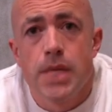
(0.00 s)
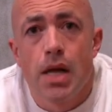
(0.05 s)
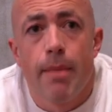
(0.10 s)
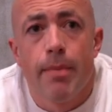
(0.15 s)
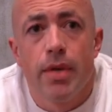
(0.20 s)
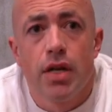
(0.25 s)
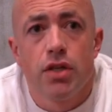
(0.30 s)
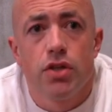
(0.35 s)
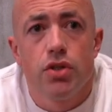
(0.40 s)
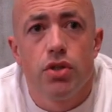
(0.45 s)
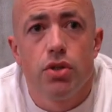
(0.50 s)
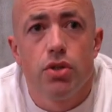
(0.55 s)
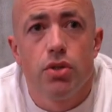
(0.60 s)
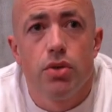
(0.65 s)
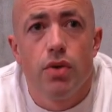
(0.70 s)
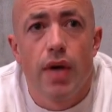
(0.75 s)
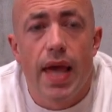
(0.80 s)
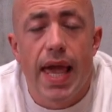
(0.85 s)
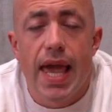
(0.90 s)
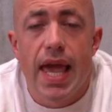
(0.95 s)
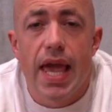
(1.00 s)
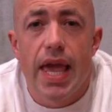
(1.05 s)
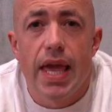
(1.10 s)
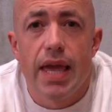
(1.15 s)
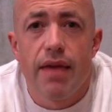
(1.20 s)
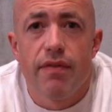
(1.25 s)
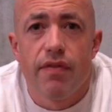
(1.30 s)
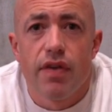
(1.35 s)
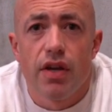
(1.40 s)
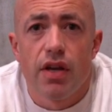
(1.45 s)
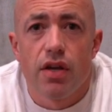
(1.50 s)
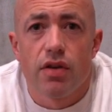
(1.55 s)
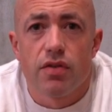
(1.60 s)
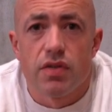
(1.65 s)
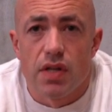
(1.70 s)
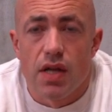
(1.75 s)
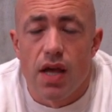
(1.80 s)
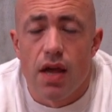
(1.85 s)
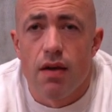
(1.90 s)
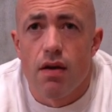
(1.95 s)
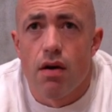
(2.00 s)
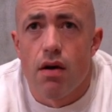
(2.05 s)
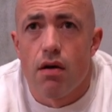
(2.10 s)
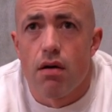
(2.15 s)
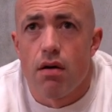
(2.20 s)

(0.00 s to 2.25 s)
I'm gonna do a video today